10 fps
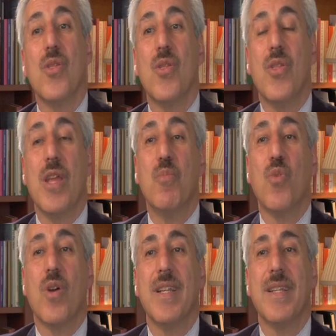they
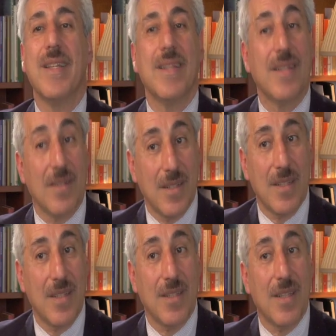brought in,
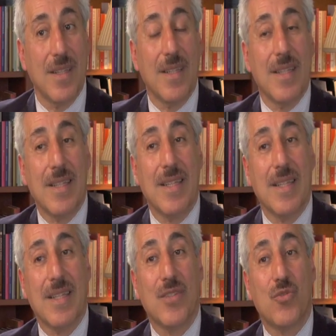
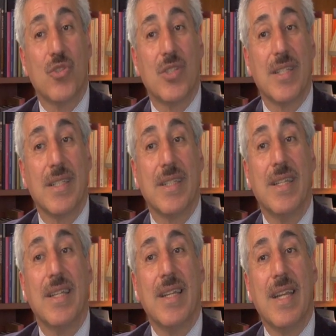interestingly,
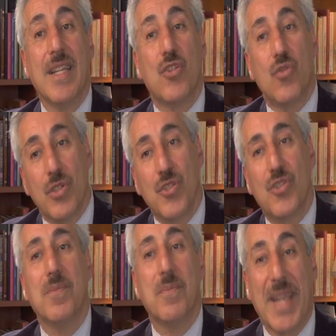a
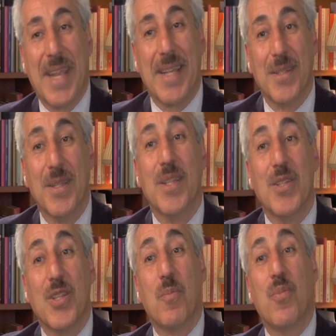Christian band
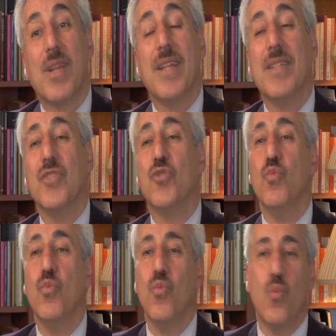that played this
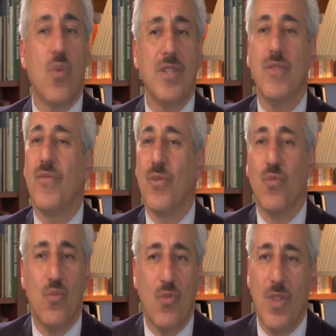wonderful
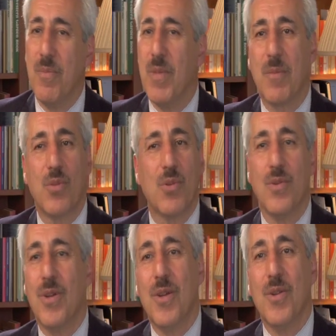rhythmic
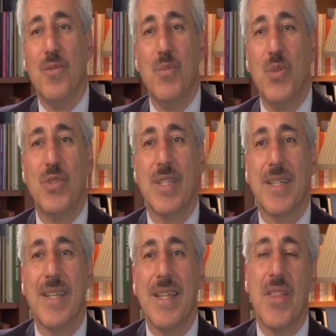blue
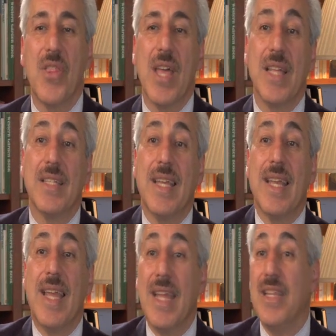music that
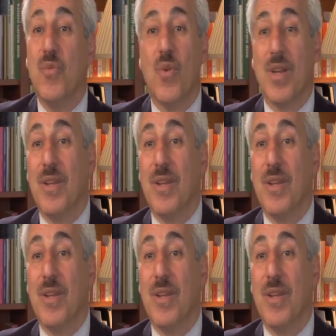anyone,